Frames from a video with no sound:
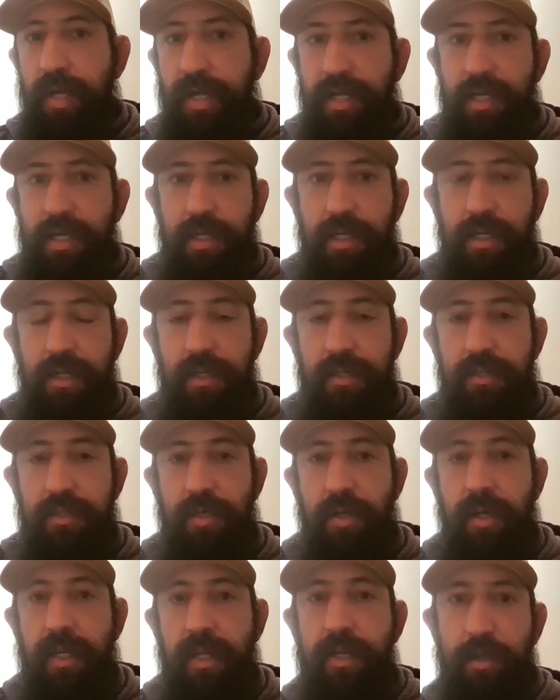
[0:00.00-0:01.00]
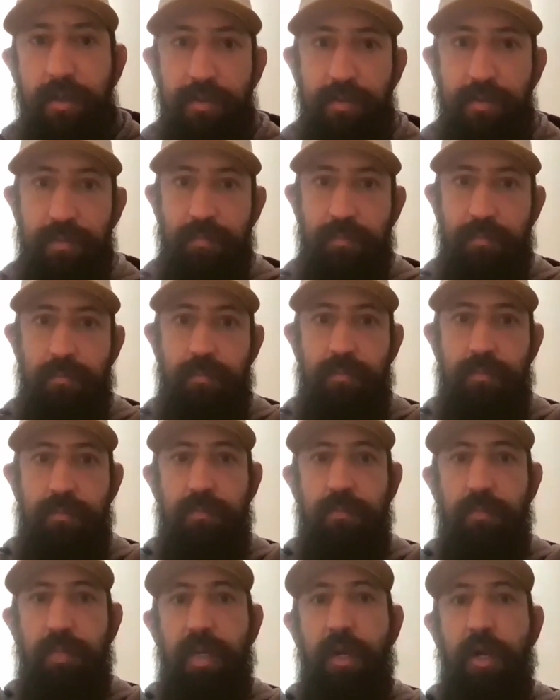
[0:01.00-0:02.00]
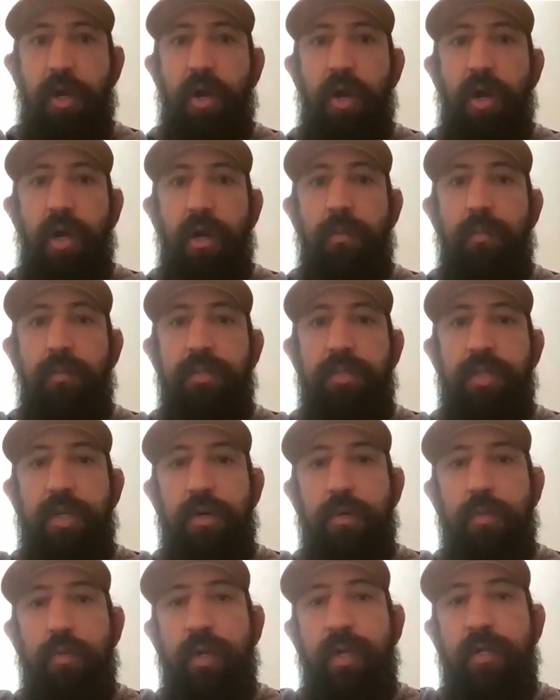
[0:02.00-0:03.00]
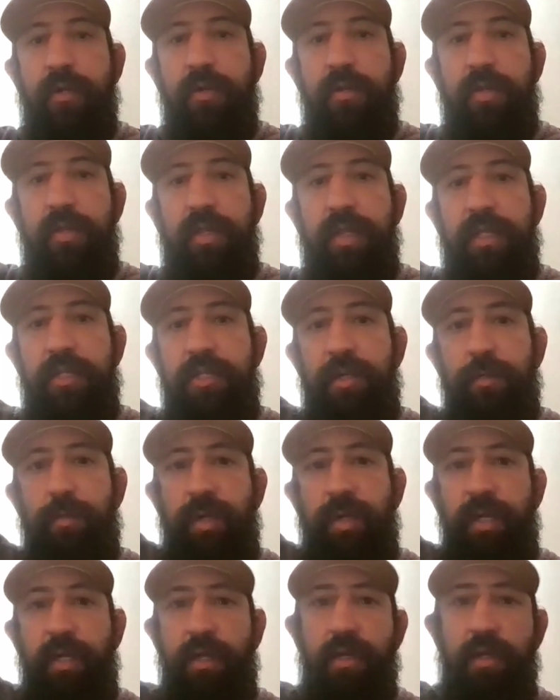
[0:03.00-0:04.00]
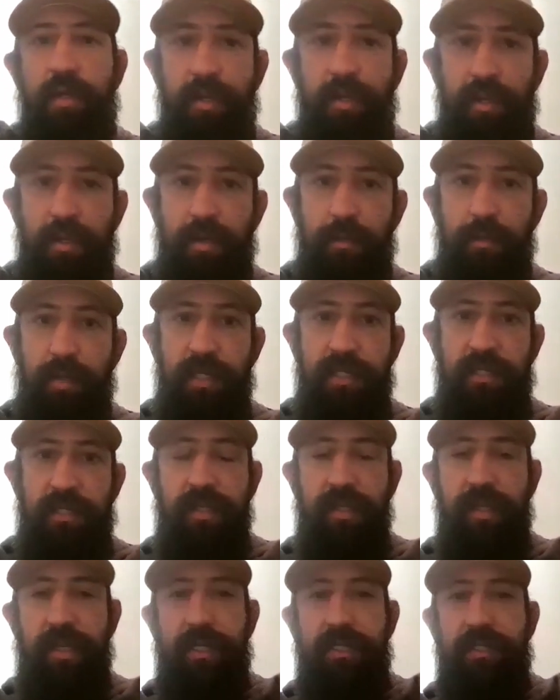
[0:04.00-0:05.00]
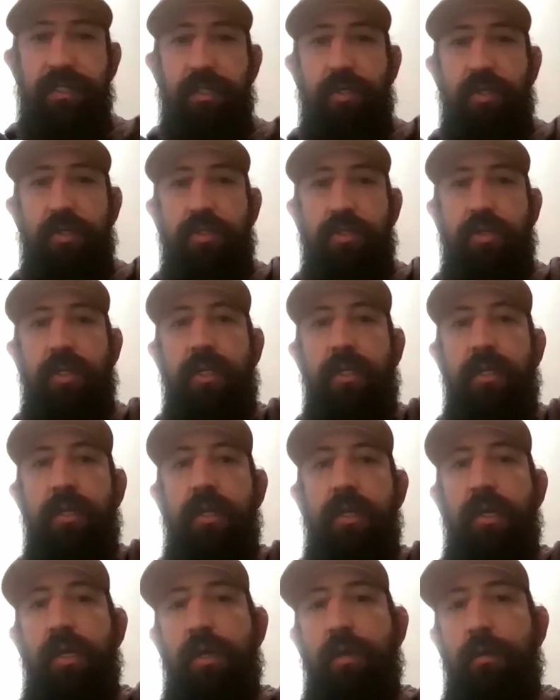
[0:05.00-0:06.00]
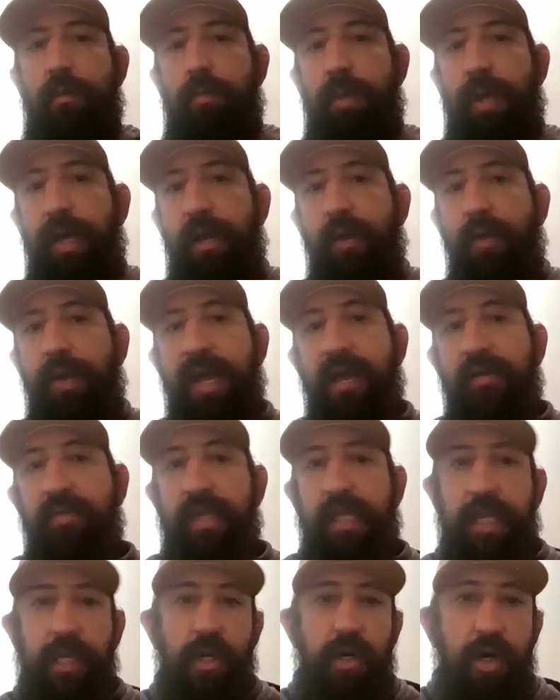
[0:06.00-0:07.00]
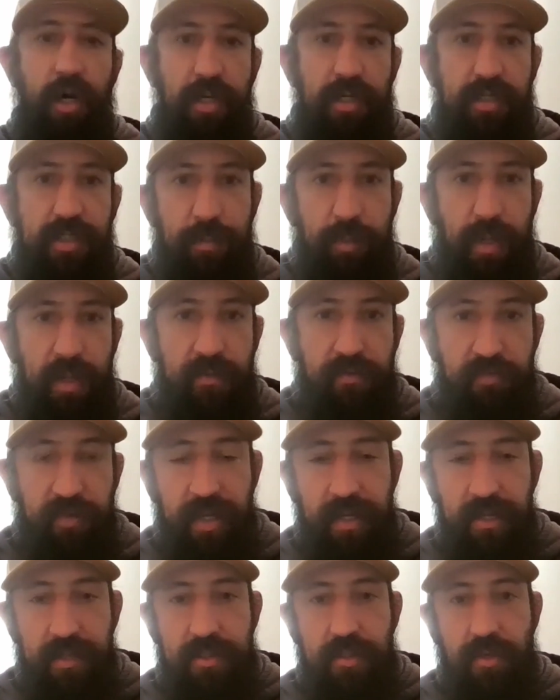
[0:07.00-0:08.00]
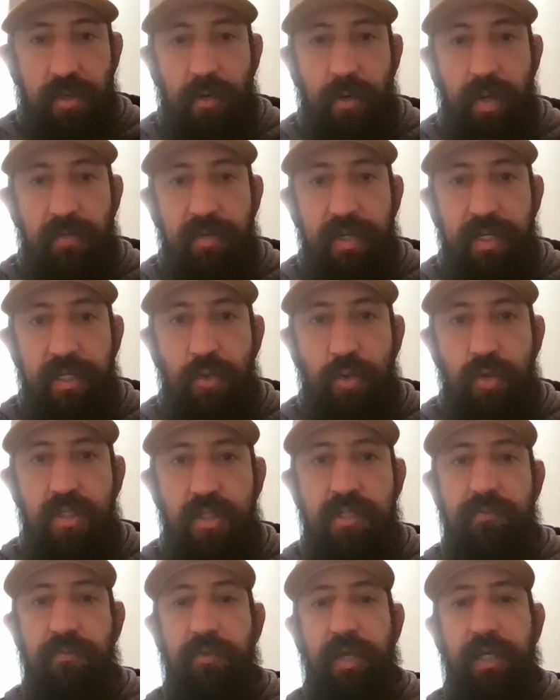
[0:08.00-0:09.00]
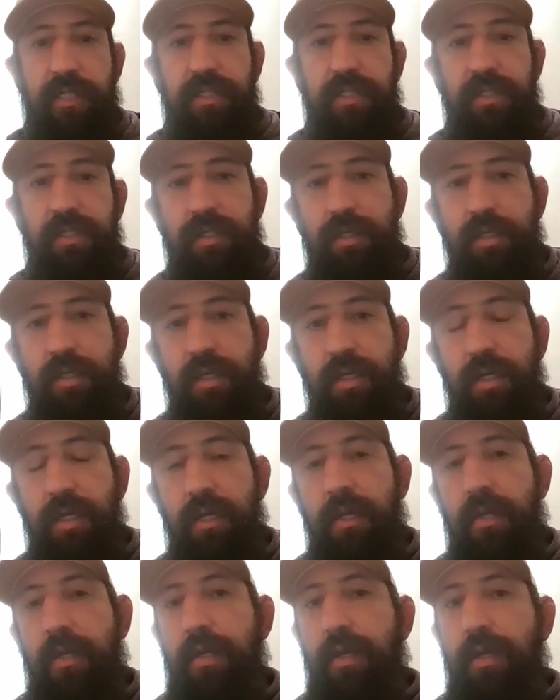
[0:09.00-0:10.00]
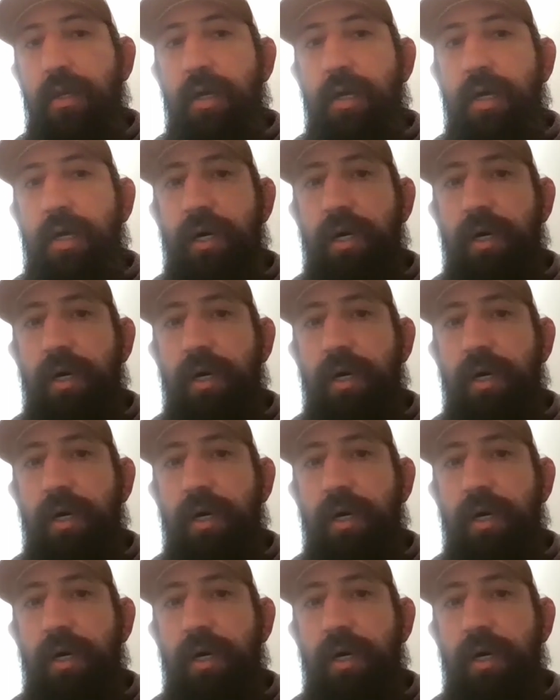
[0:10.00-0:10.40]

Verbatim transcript: Like so, like my arms are weaker than they should be. Gotcha. The neck surgery. Yeah. I don't have any hooks in my feet, so I don't have any dorsiflexion. Wow.